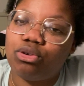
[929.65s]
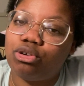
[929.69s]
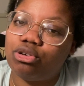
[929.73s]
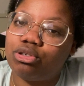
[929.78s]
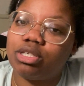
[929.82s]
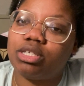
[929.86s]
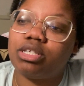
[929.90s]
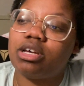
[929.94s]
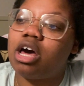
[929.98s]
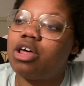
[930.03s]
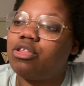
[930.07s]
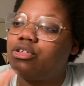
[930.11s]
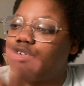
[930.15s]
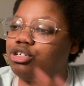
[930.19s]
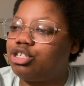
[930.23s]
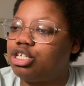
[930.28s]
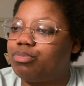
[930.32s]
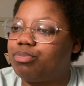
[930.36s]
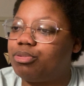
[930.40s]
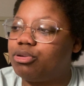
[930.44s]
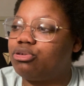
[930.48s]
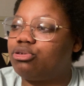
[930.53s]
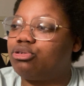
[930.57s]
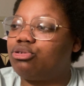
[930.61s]
there's other
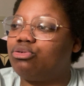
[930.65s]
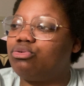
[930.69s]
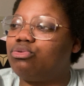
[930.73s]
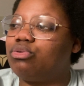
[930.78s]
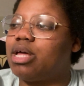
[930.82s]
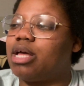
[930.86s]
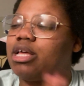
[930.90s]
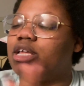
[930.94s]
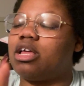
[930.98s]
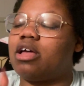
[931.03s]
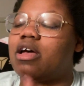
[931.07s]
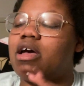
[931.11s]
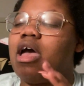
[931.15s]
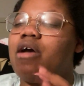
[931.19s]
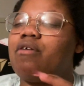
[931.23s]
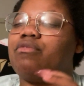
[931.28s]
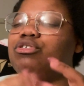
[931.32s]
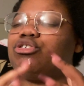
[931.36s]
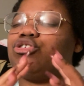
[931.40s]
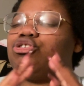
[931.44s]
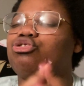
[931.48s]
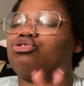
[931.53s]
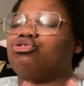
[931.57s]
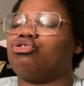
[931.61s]
shippers too that have
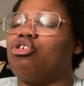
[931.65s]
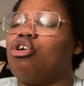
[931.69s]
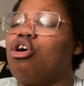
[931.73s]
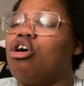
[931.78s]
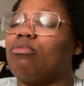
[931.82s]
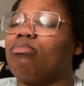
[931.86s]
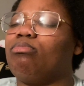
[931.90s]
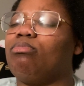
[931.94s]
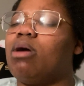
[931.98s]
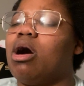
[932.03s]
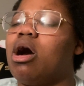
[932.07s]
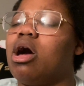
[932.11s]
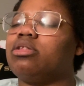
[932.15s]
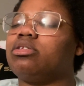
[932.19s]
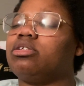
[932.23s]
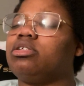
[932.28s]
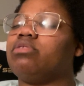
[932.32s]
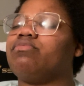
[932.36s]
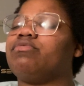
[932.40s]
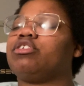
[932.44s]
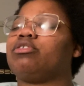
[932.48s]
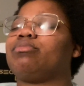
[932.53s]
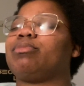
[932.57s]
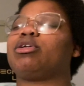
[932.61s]
a strong bond with
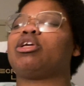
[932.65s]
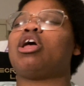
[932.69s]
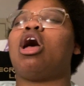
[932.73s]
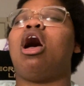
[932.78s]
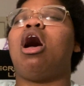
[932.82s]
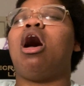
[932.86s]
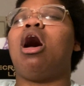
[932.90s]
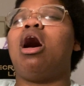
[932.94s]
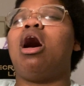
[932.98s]
different shippers.